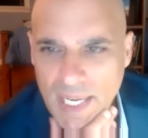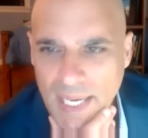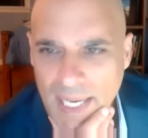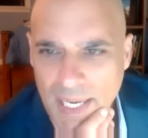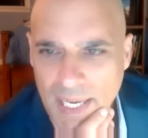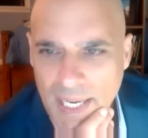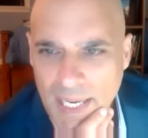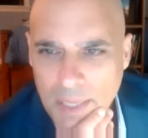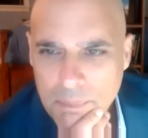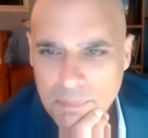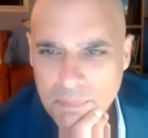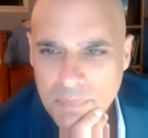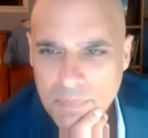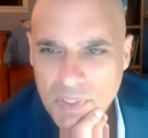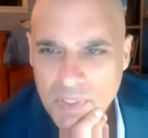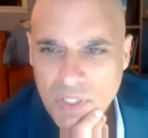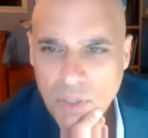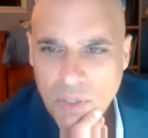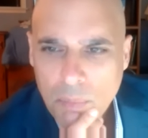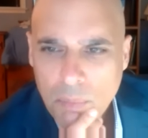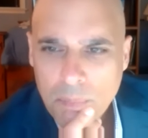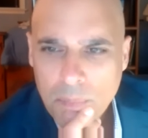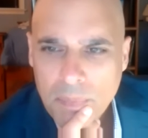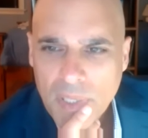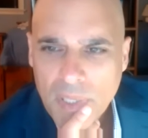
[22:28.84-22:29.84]
Um,
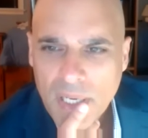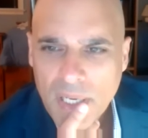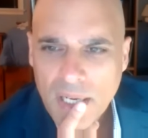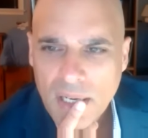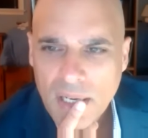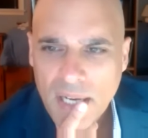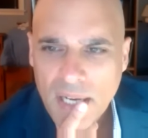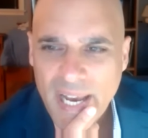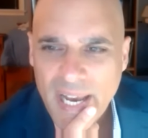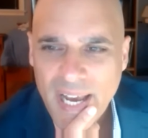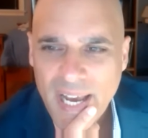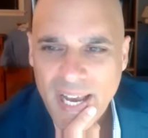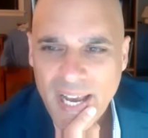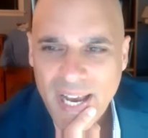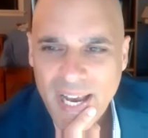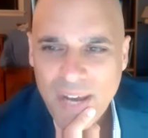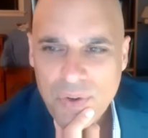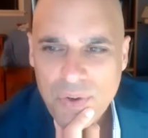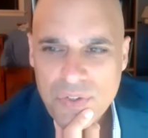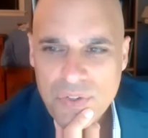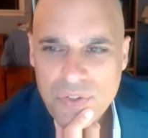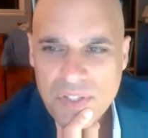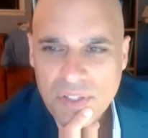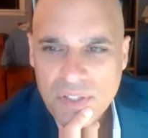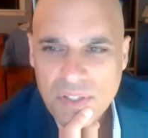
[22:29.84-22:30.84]
so, uh,
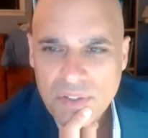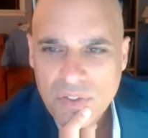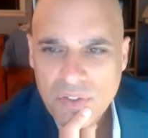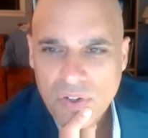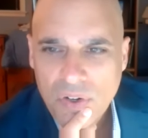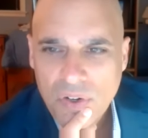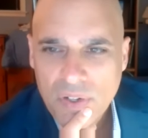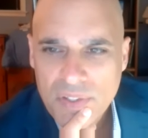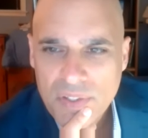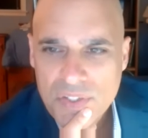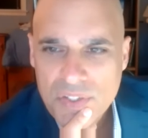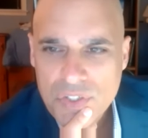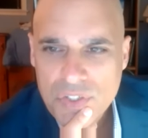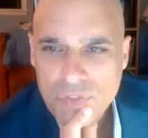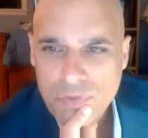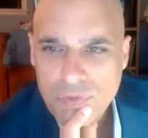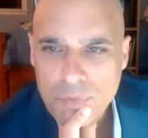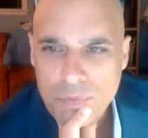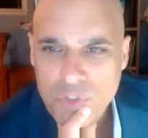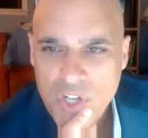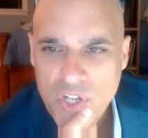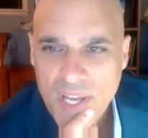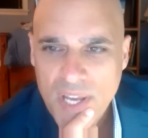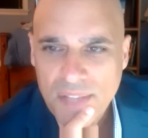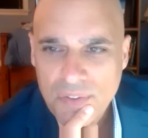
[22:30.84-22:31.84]
how, does the current, this is
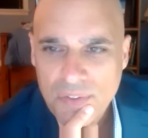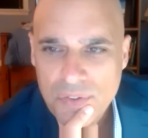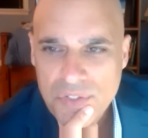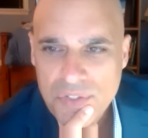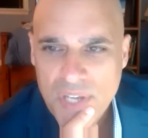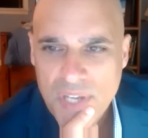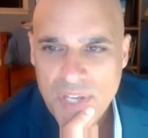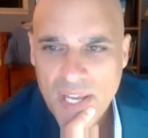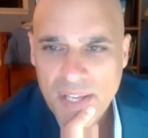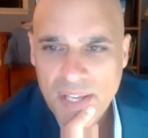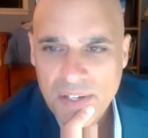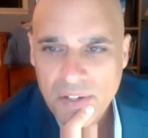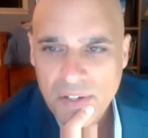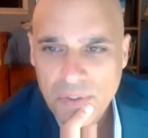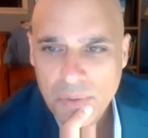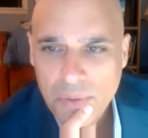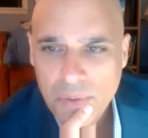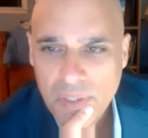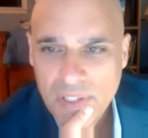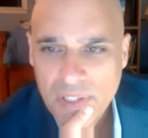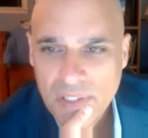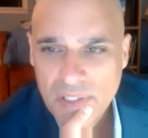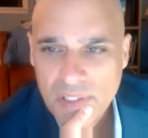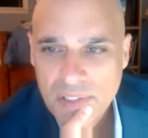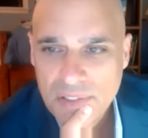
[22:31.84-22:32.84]
from John
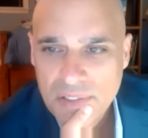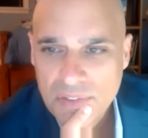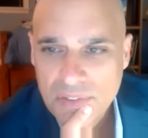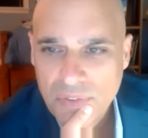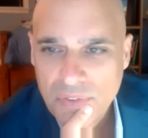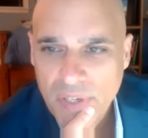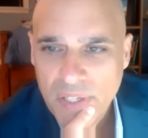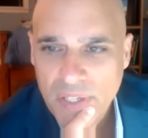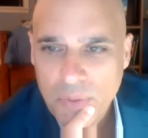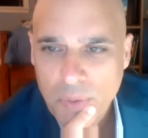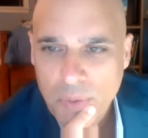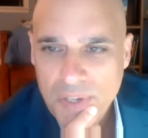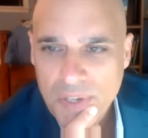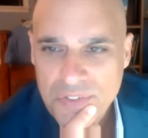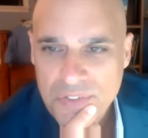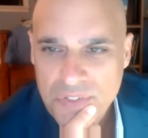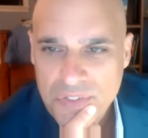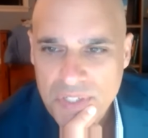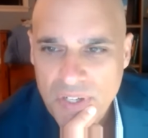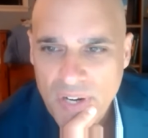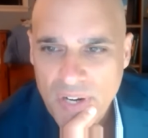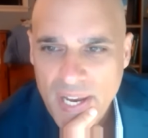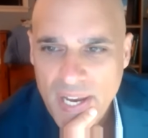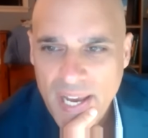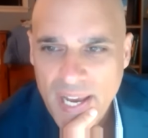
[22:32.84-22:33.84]
Lozano, great question
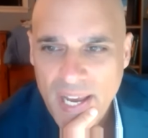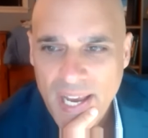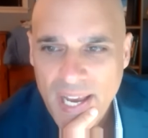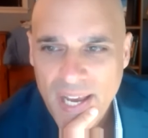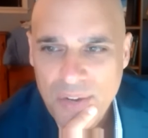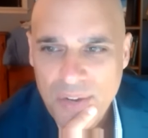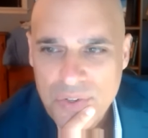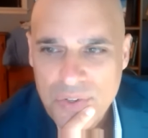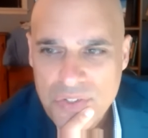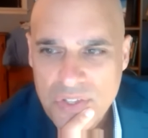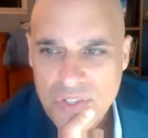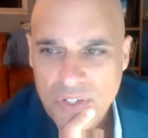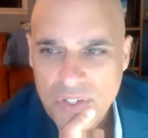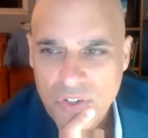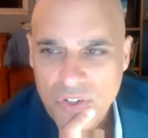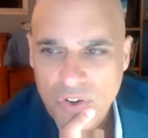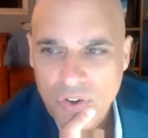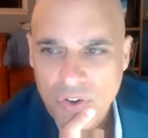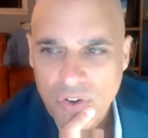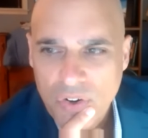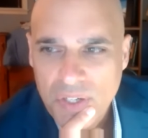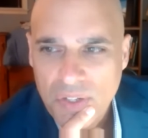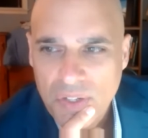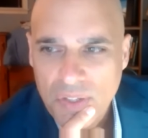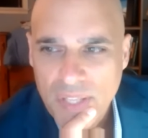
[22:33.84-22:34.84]
here. How, how, does the
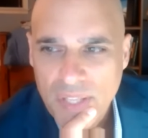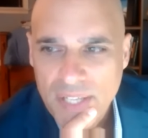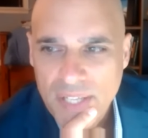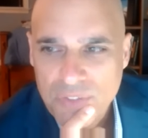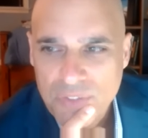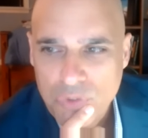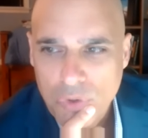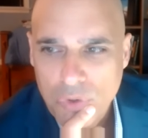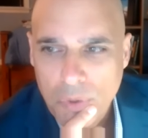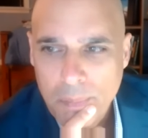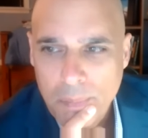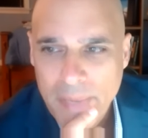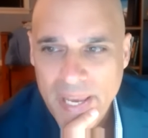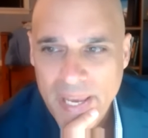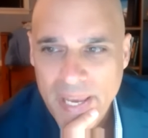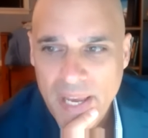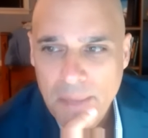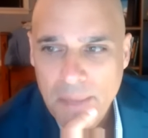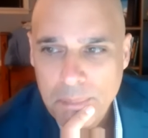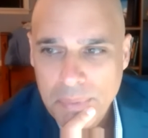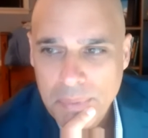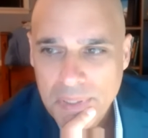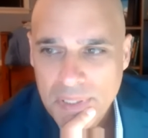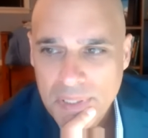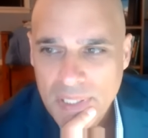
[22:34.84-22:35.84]
current electoral
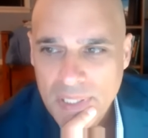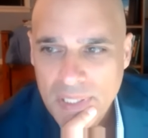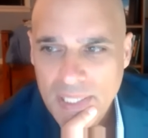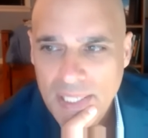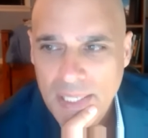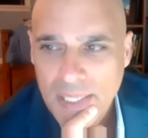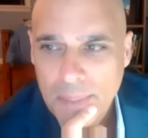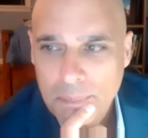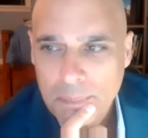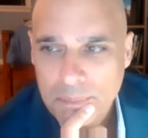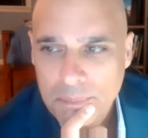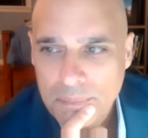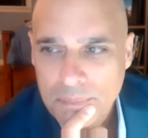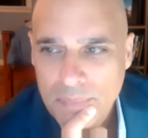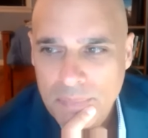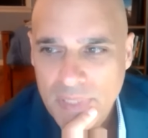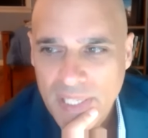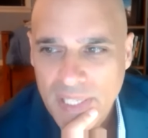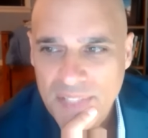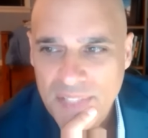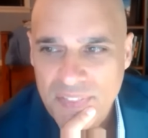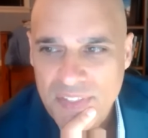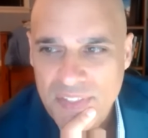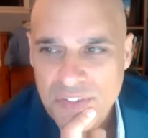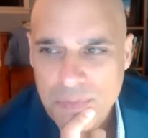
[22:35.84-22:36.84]
map um,
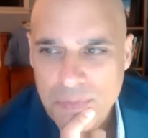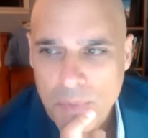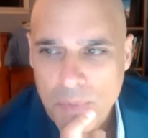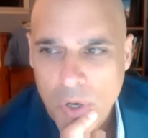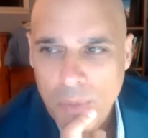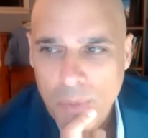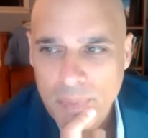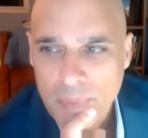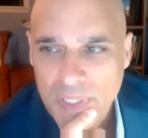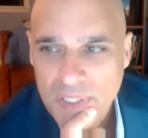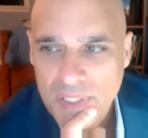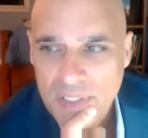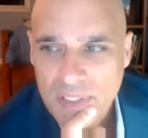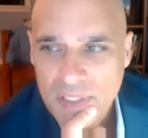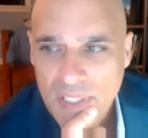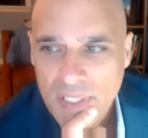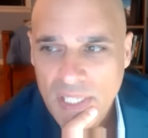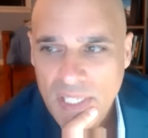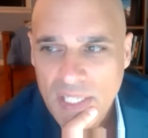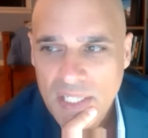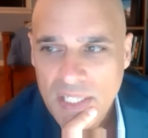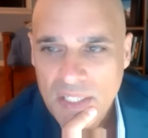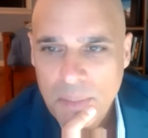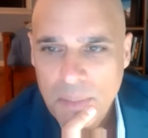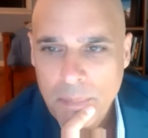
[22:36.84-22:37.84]
at the moment
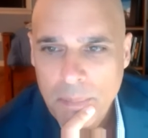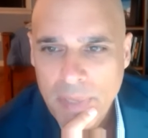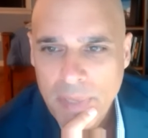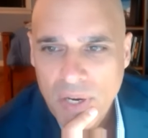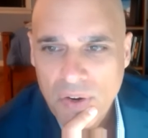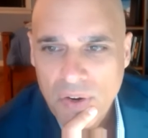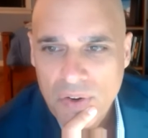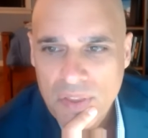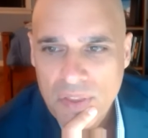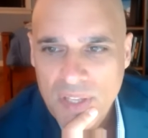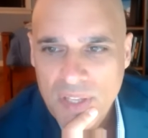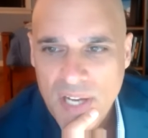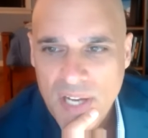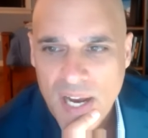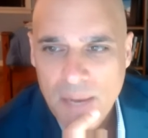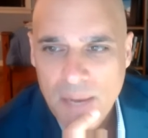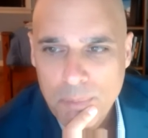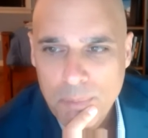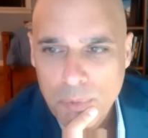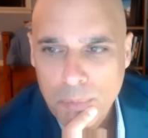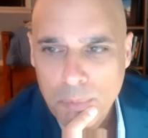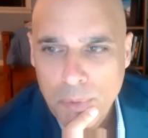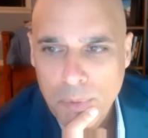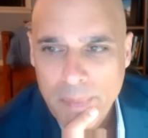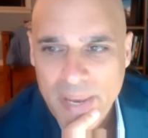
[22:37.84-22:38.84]
compare to the
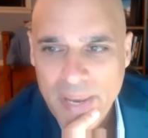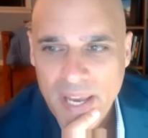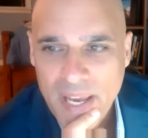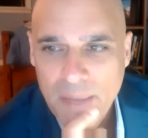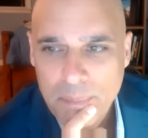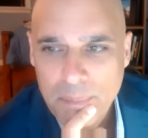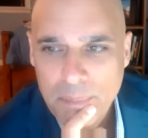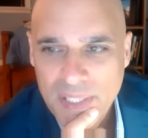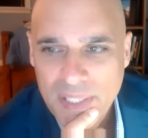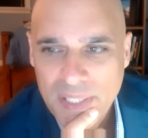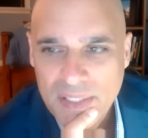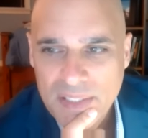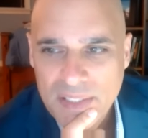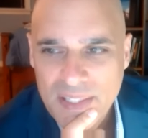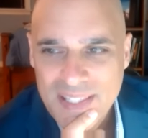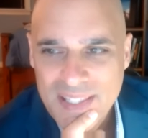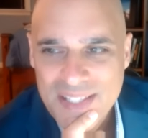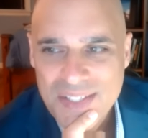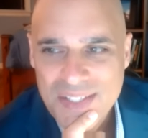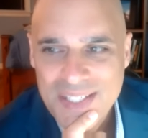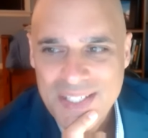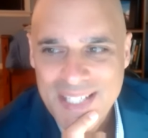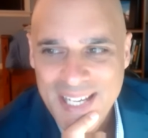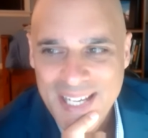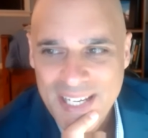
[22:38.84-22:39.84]
comparable map at
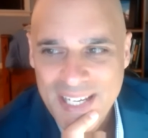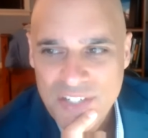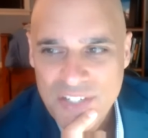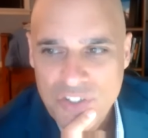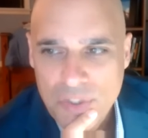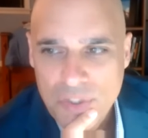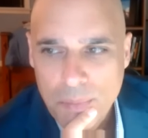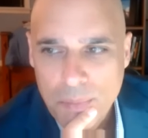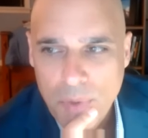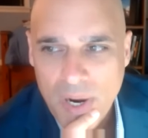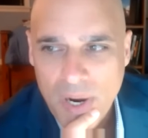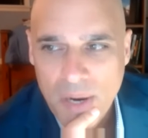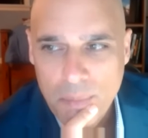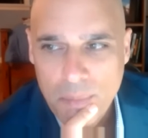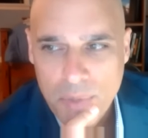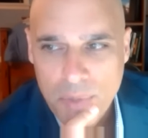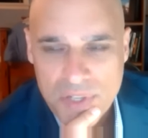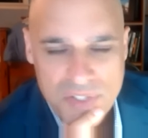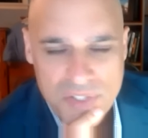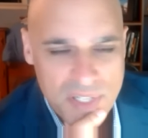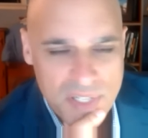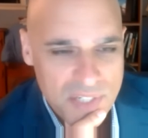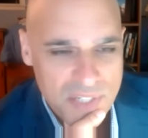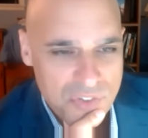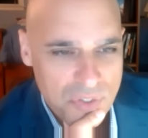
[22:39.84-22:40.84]
this stage in the prior
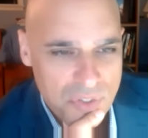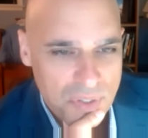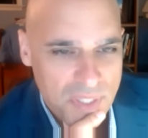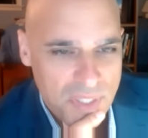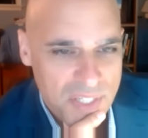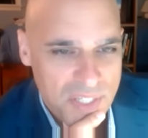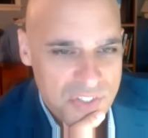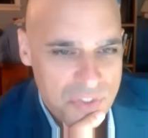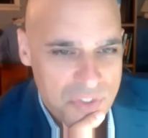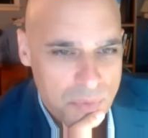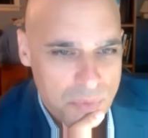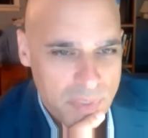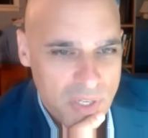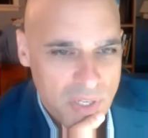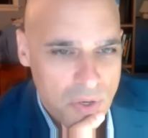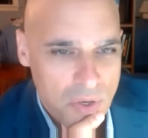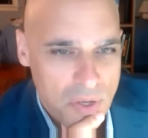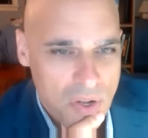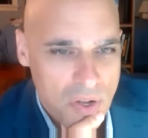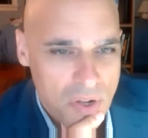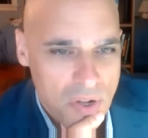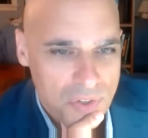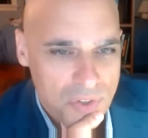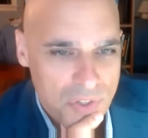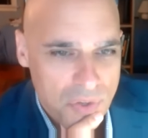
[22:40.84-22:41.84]
presidential election? We all,
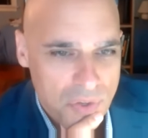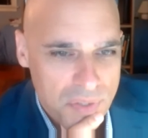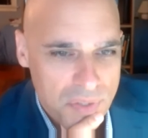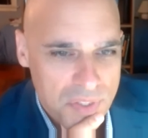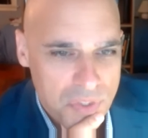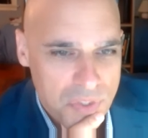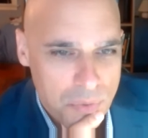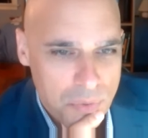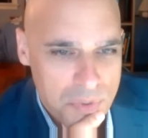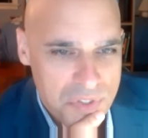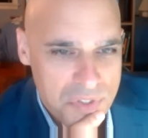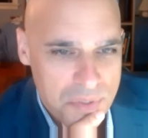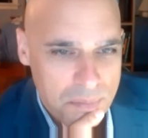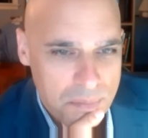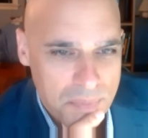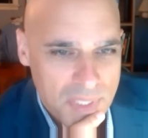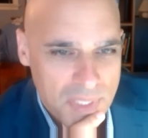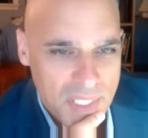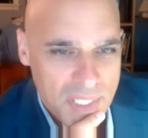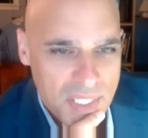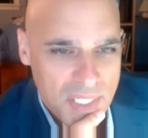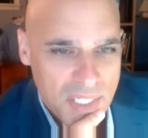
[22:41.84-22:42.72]
all know that there was some